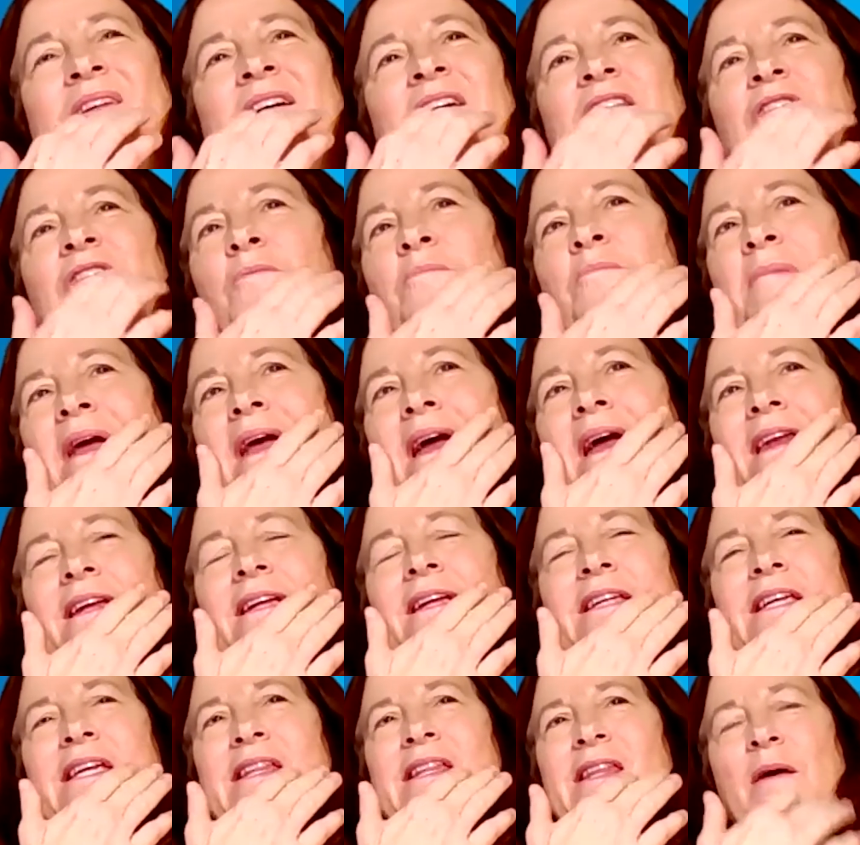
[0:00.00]
the
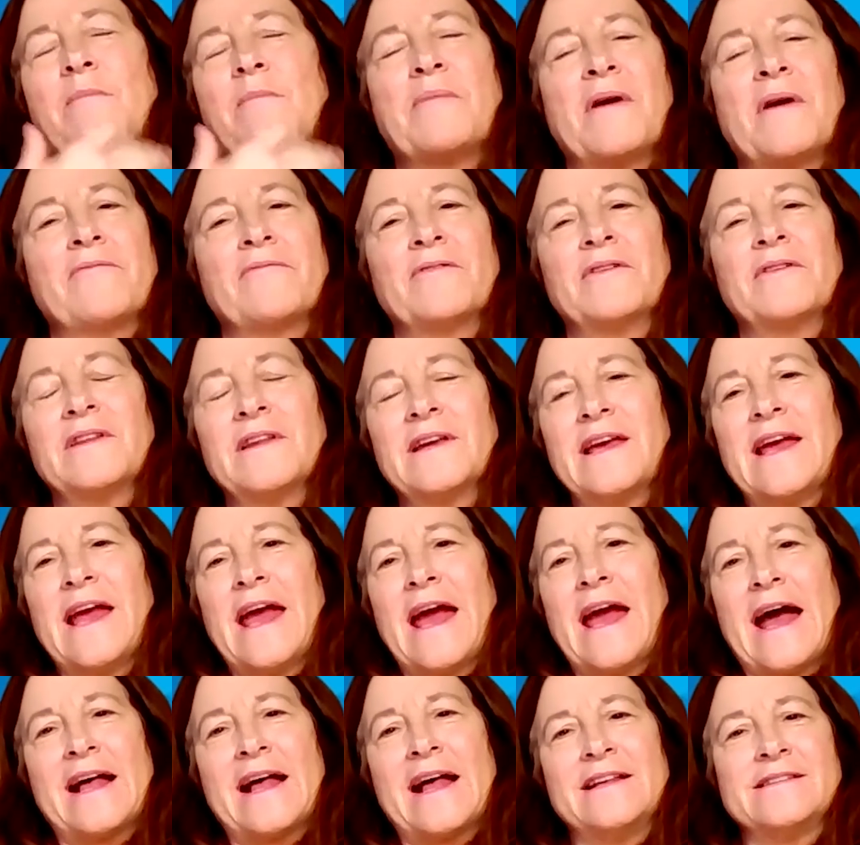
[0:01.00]
humanity that Beverly
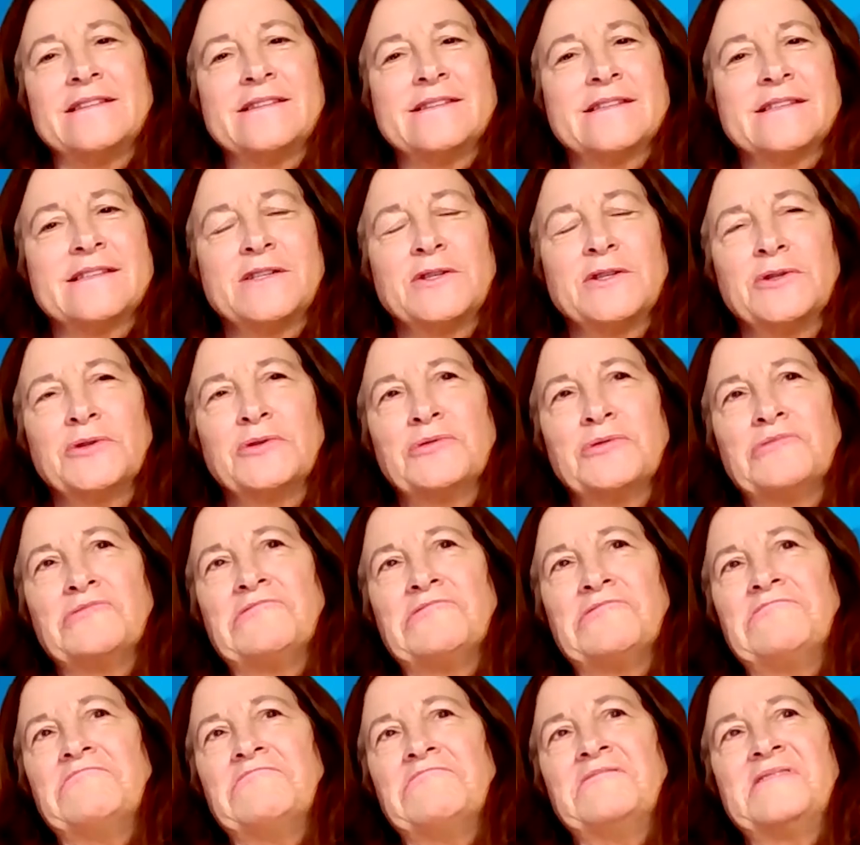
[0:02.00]
has
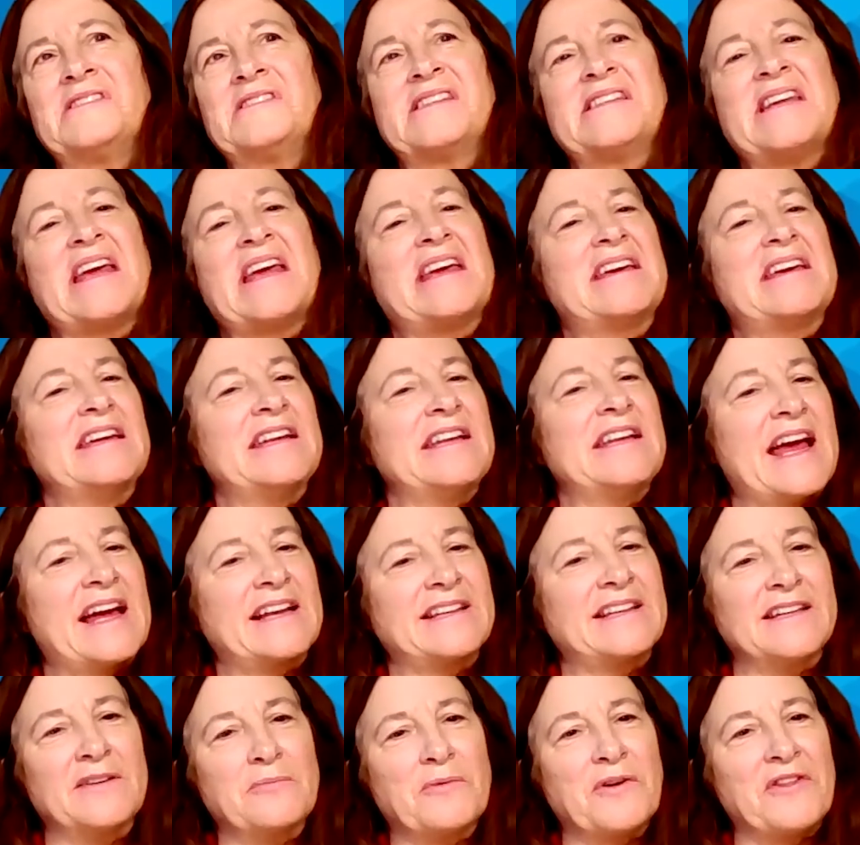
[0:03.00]
to stay
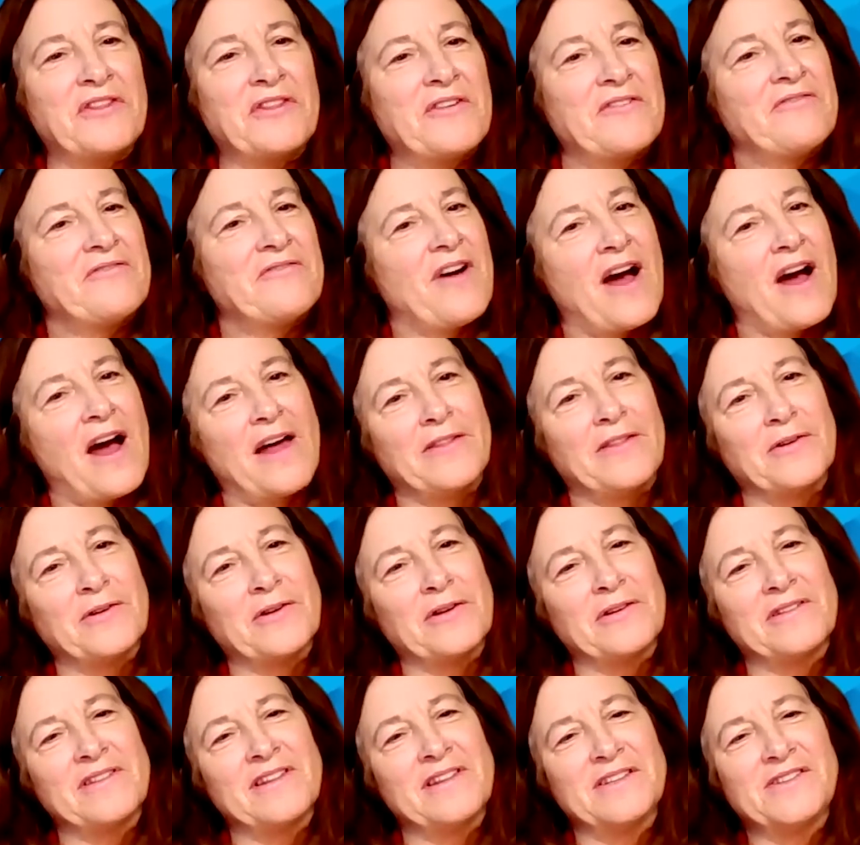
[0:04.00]
connected with a
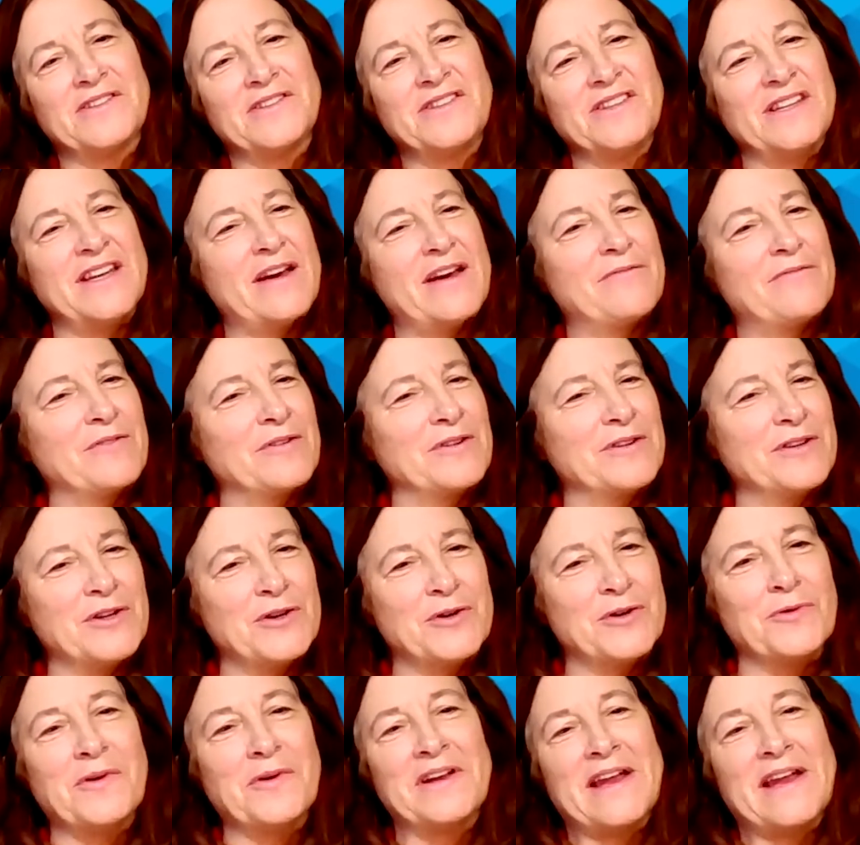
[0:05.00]
father that she never
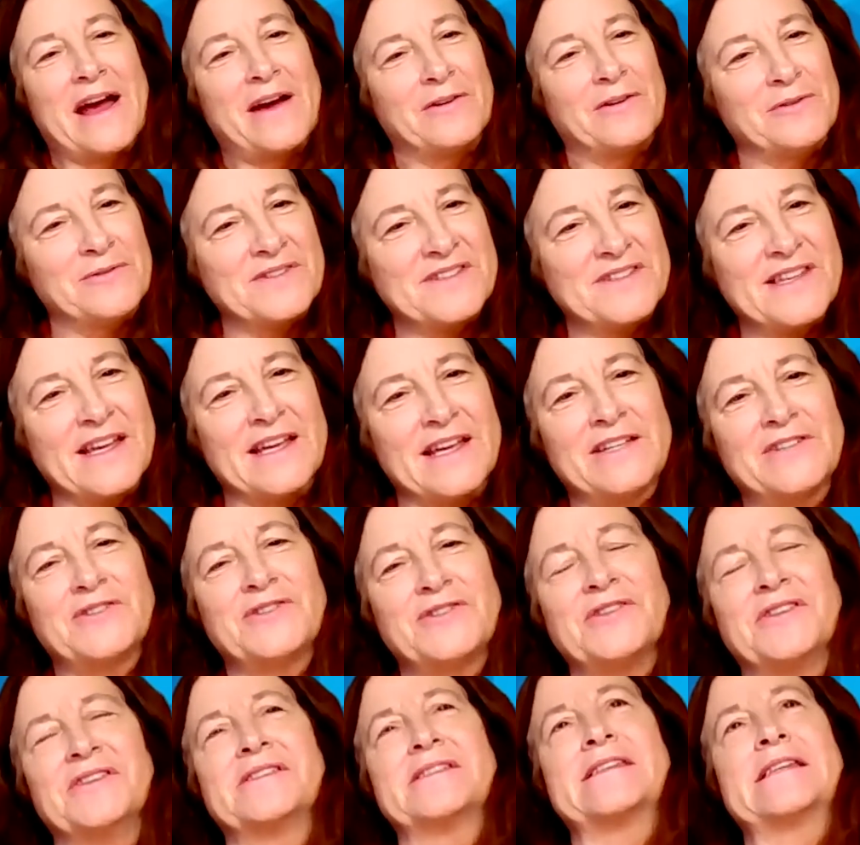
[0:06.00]
knew, and now you say
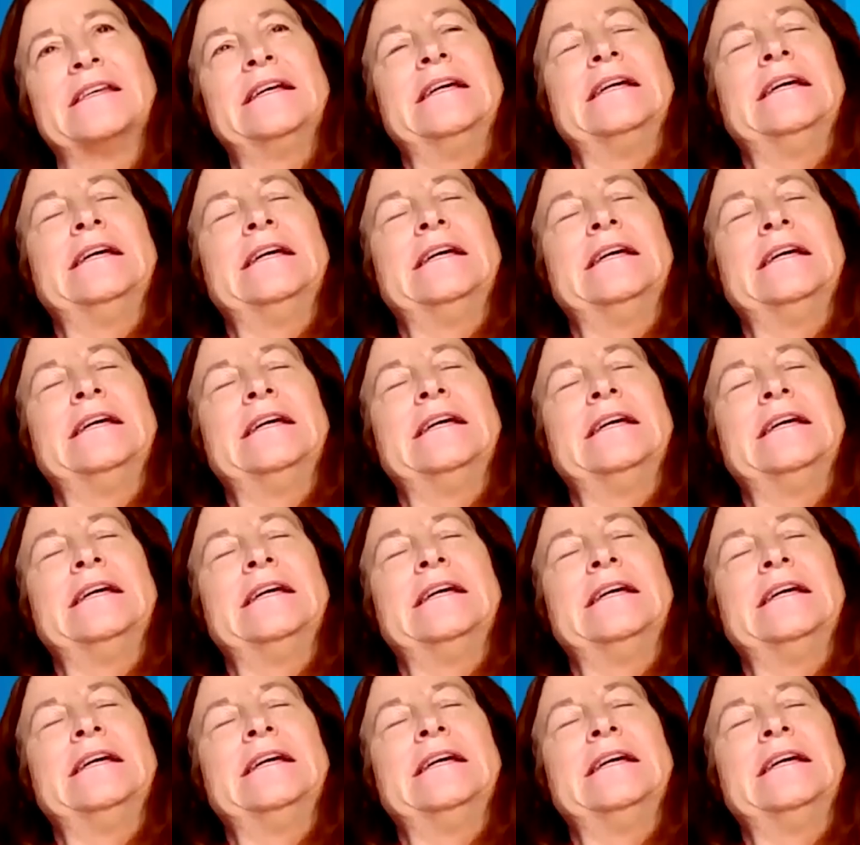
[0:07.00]
she's